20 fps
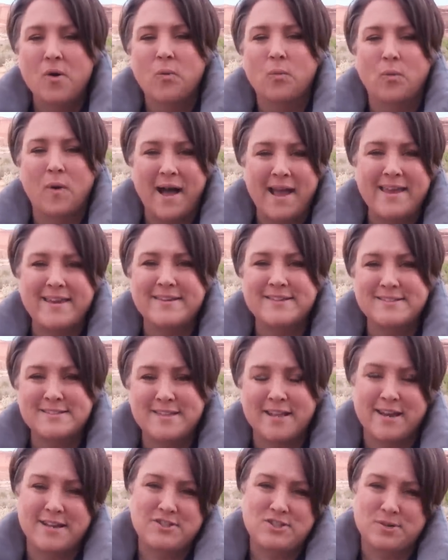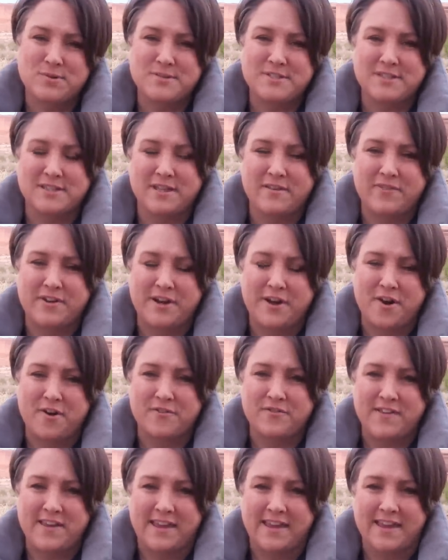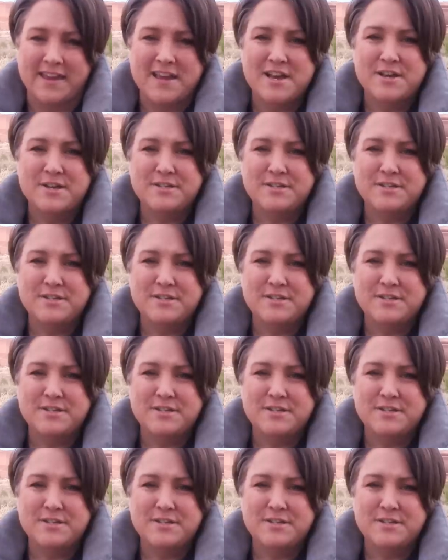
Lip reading: why it is that I chose to live in an RV.